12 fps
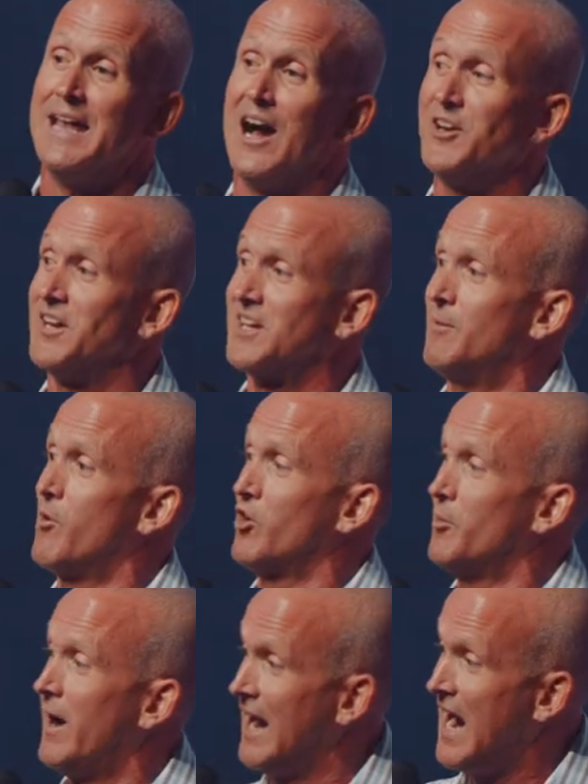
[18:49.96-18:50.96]
now you come over to
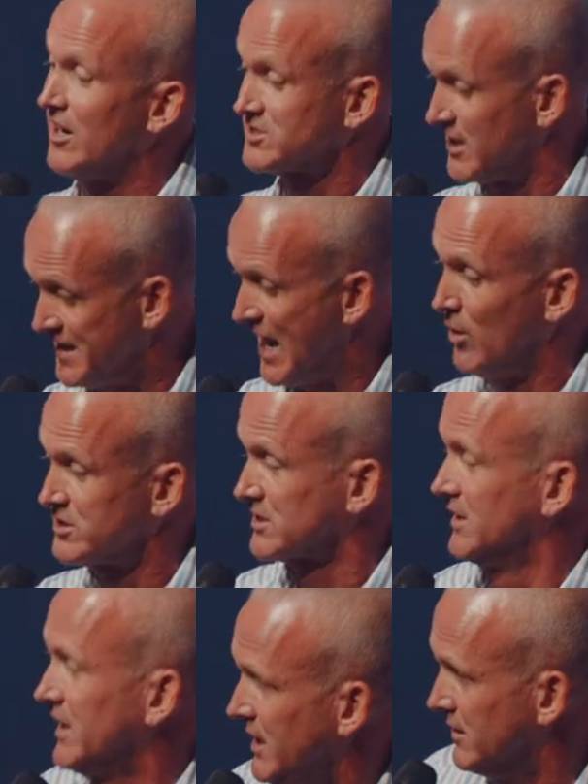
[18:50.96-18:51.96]
my house and now it's
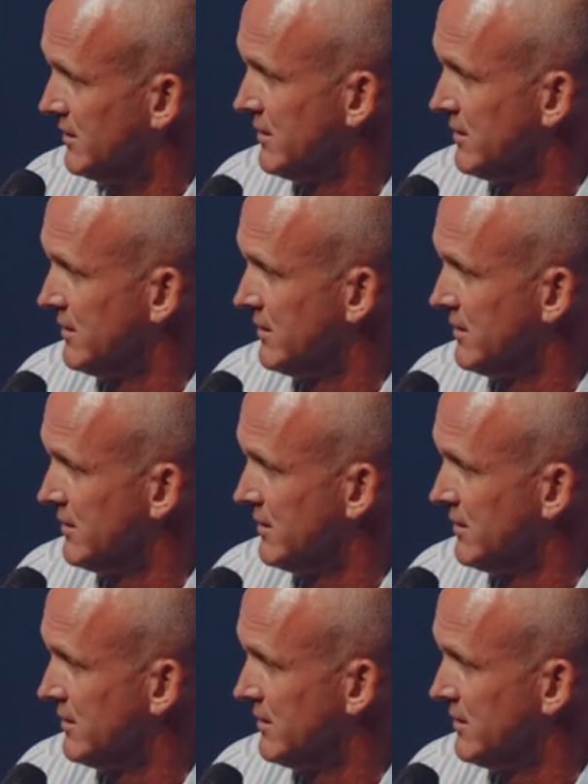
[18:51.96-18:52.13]
clean.